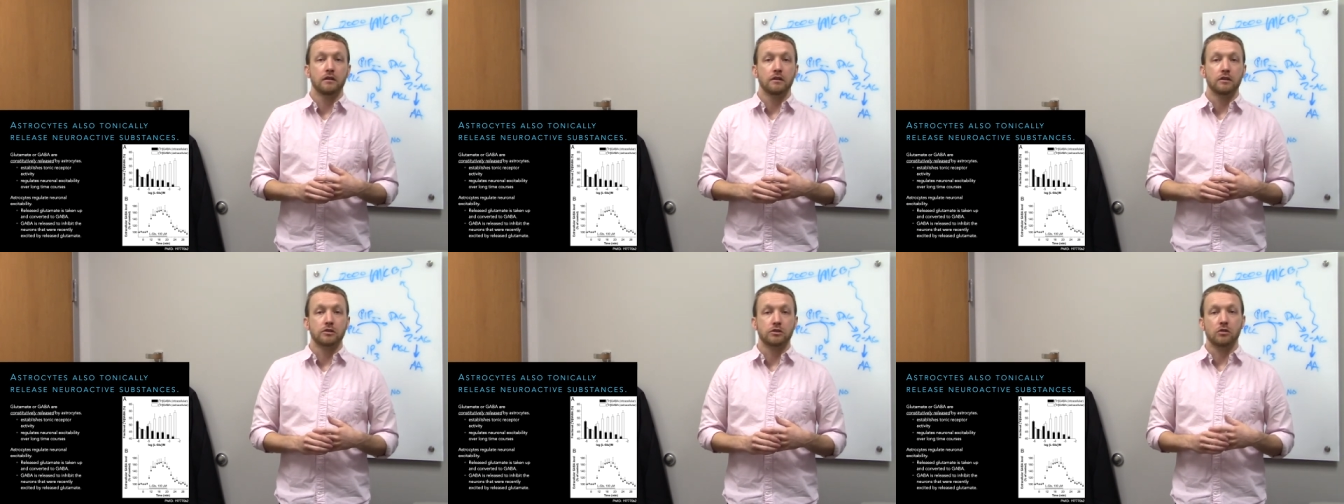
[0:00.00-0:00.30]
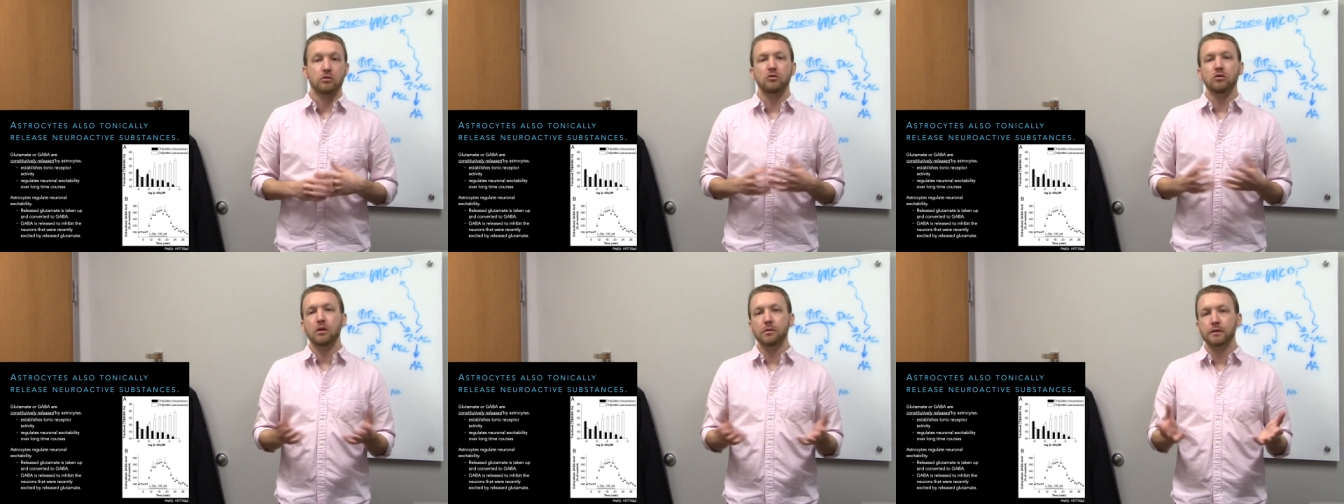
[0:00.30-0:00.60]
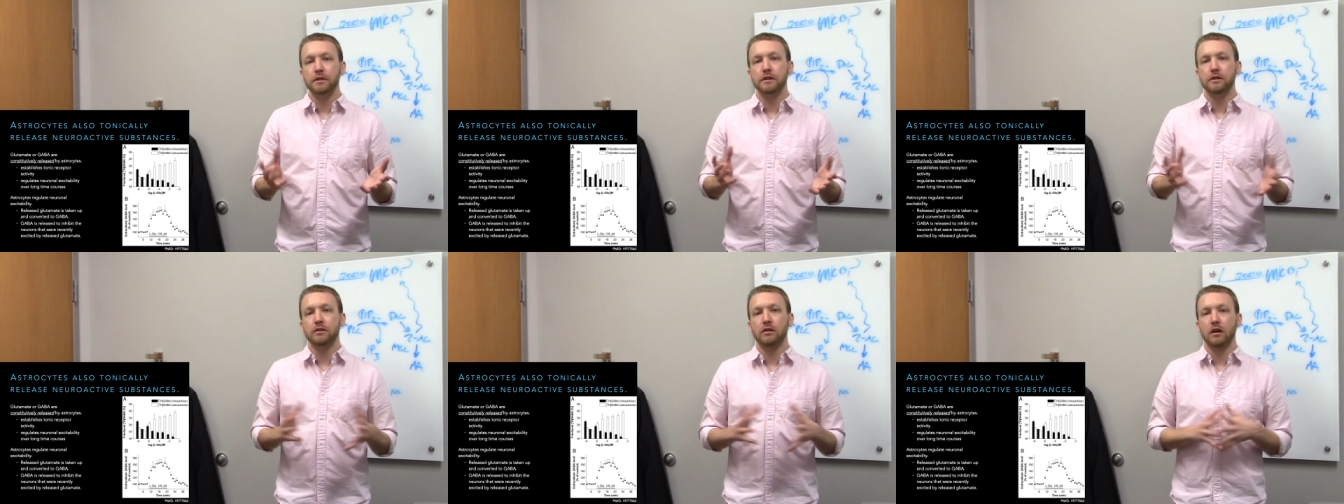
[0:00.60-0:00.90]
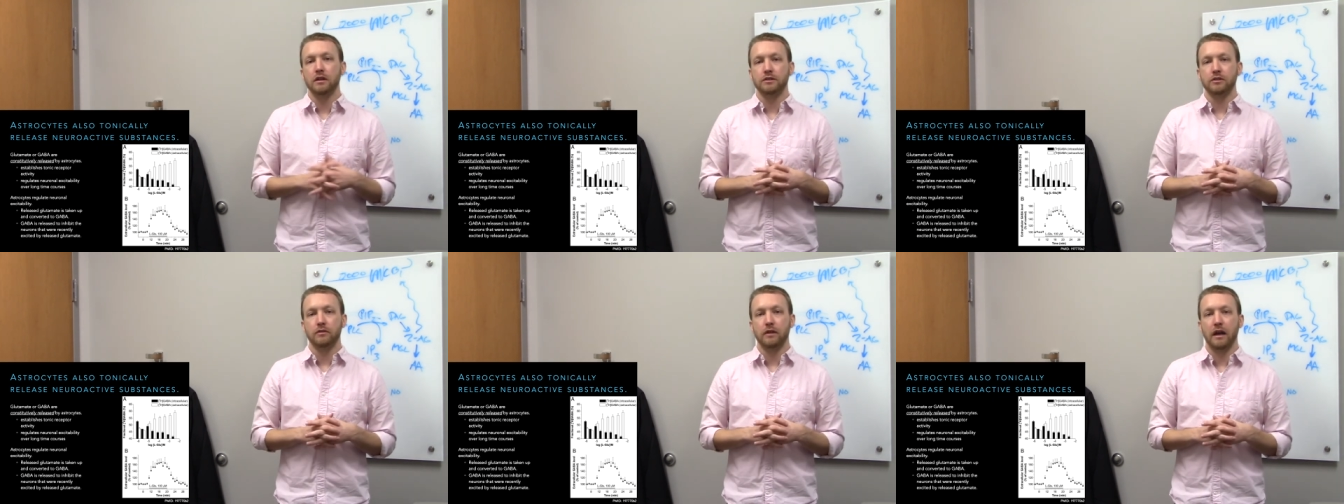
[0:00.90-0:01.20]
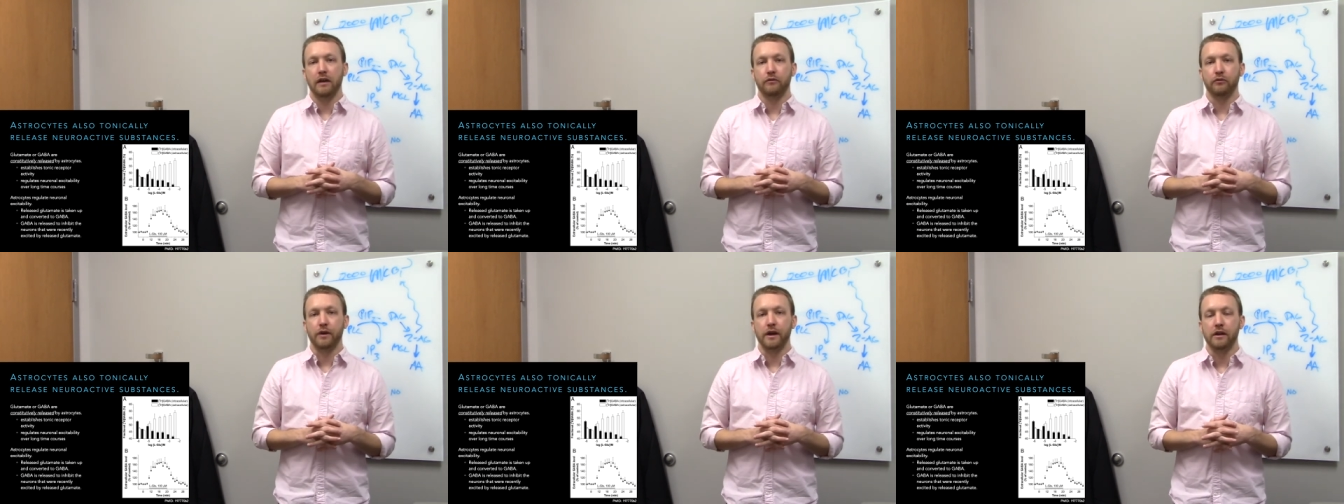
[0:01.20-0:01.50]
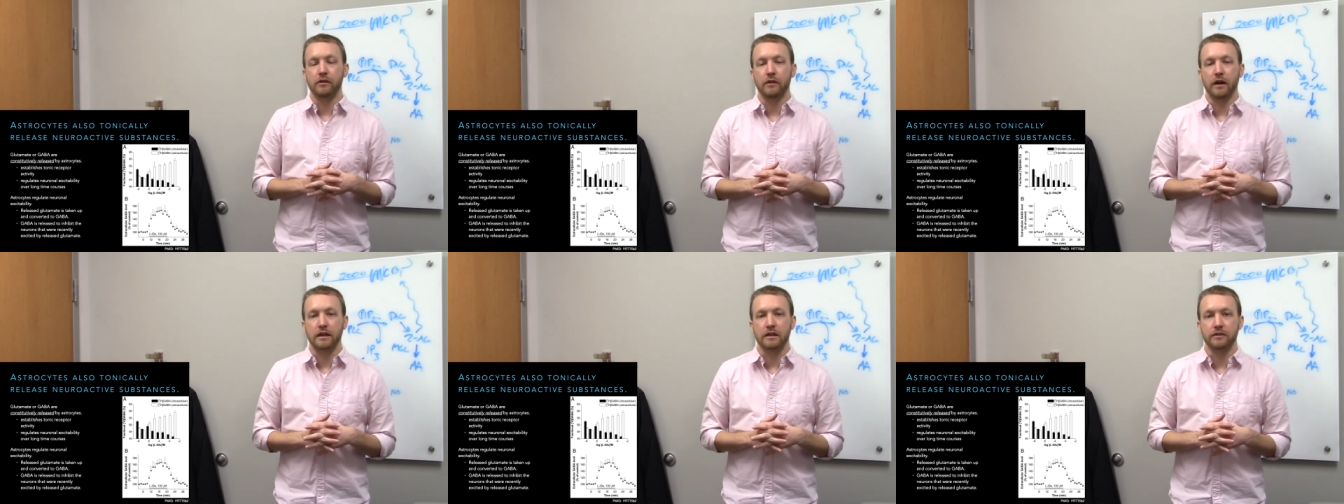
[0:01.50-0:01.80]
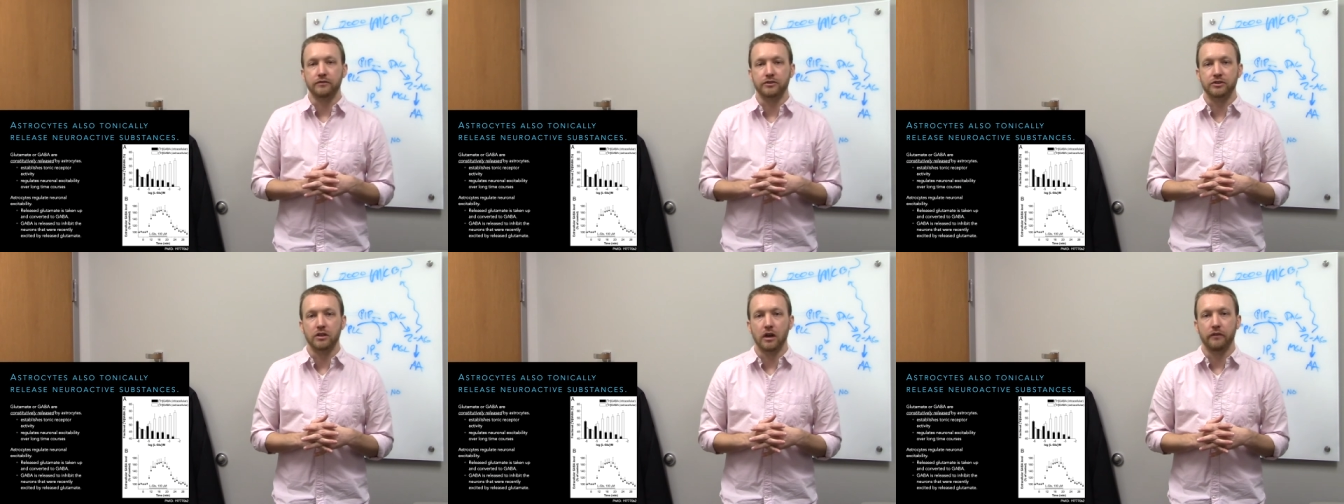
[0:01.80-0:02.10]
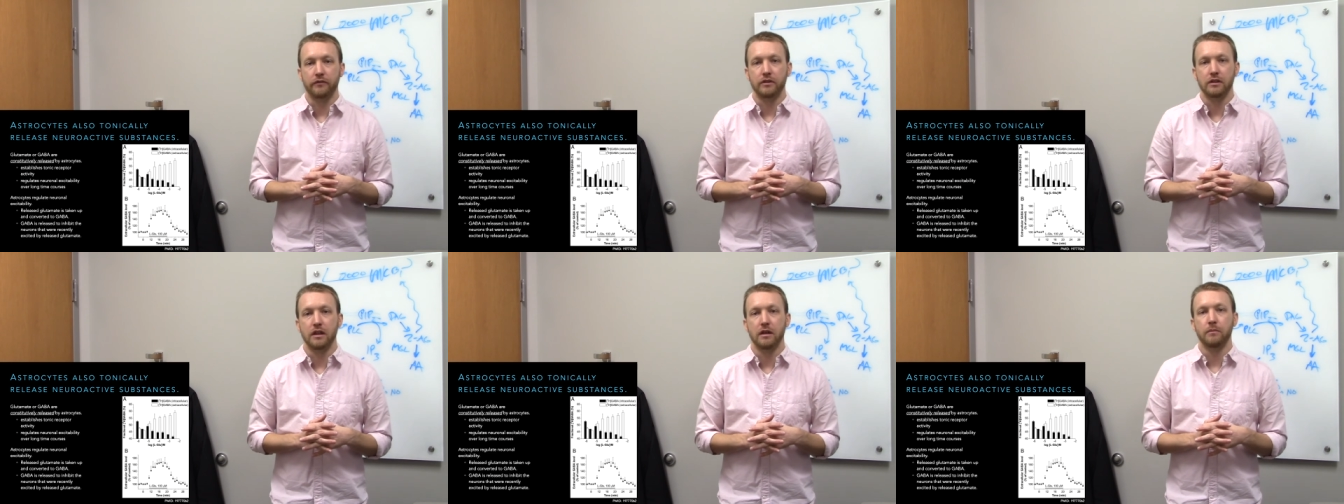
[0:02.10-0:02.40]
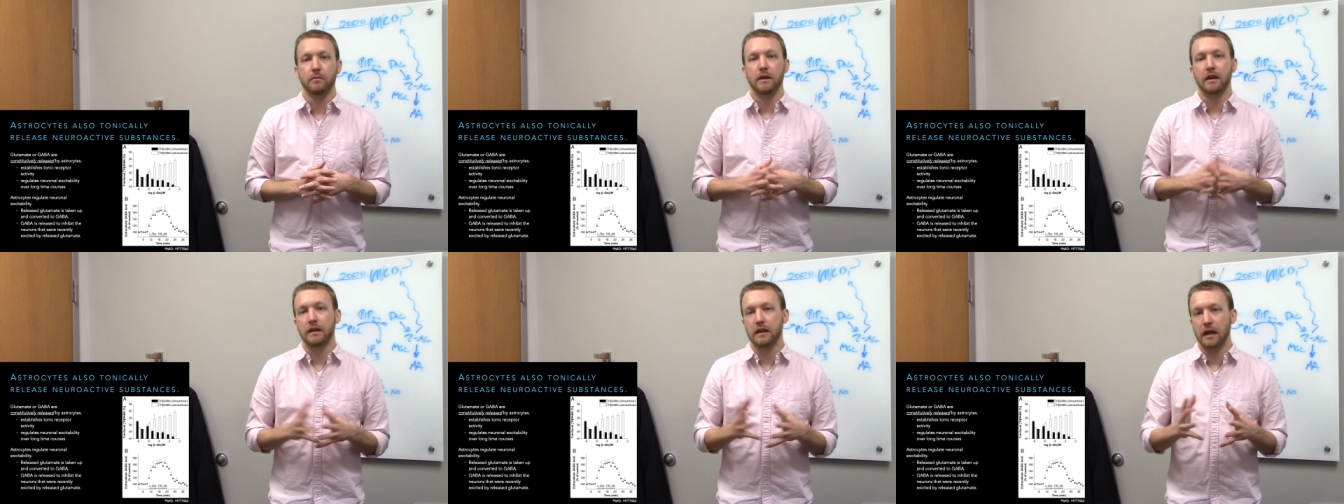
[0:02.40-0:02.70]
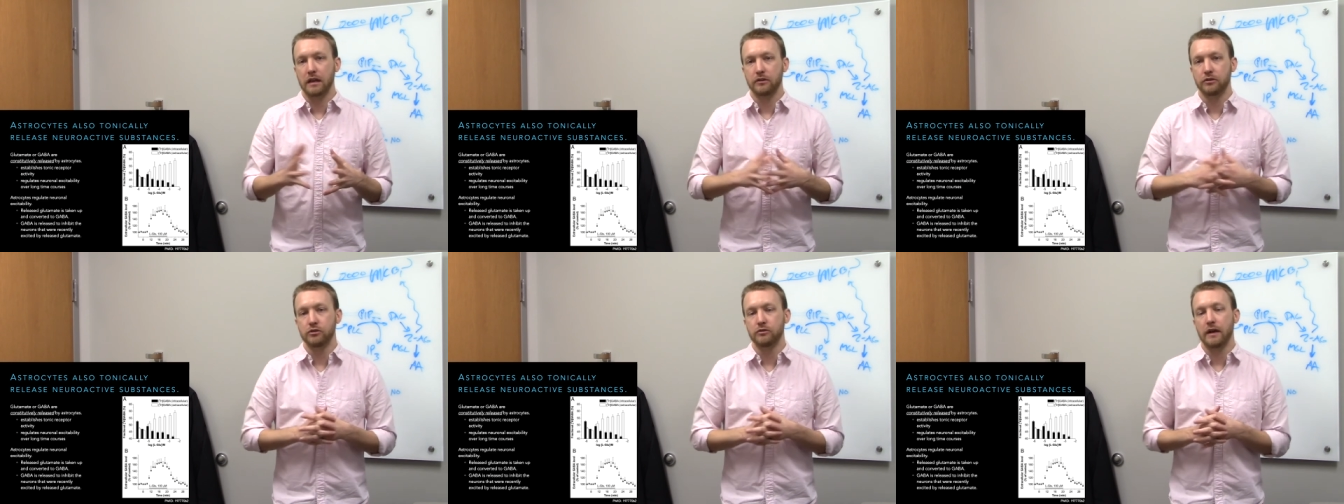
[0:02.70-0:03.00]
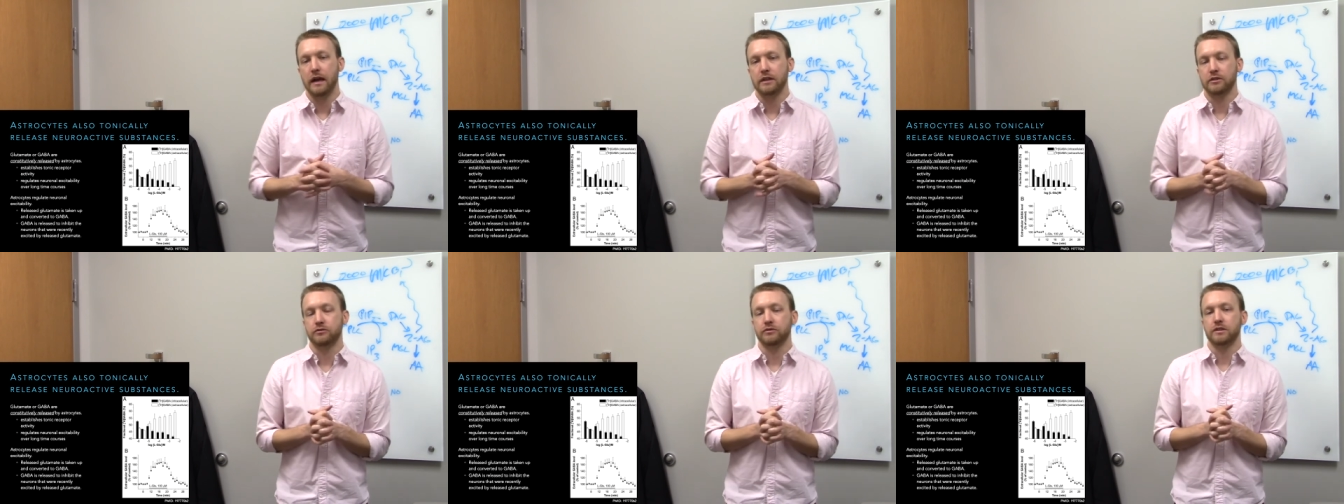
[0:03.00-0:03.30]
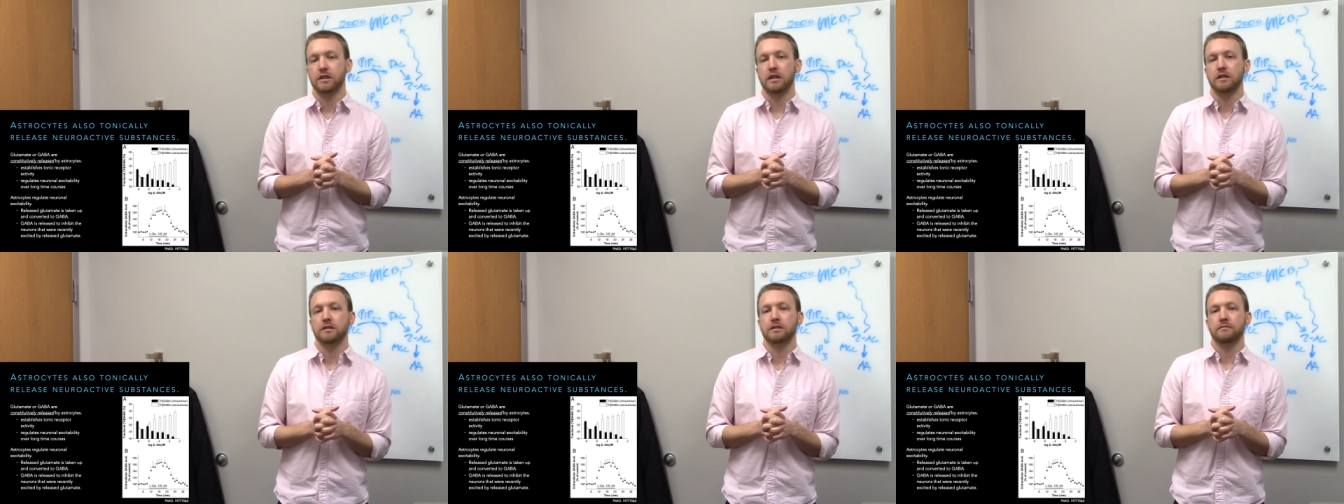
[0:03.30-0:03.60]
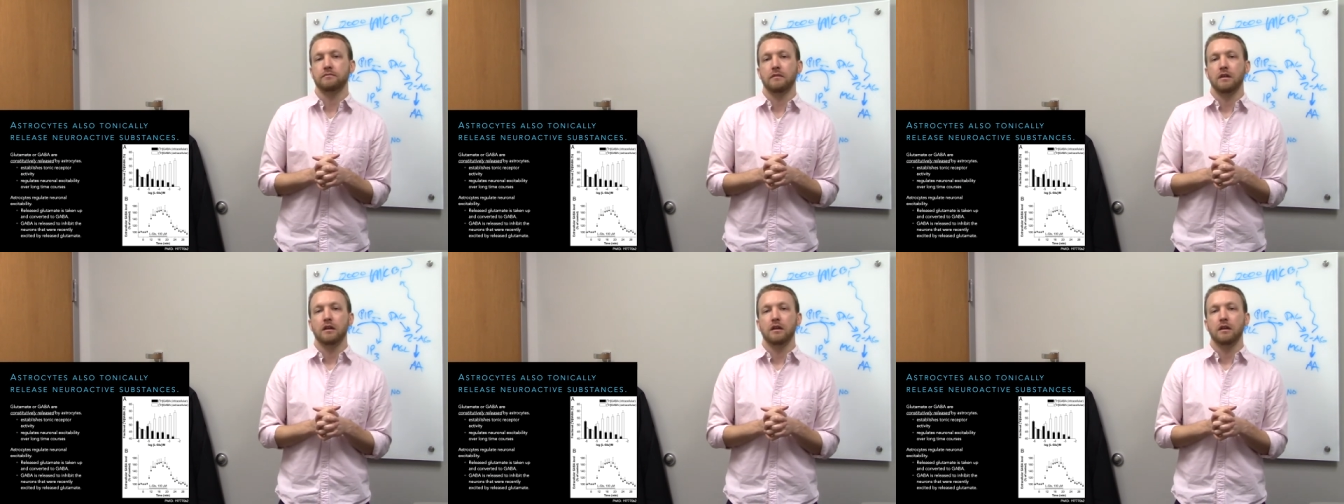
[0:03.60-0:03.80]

So normally neurons don't have radioactive stuff in them, and neither do astrocytes.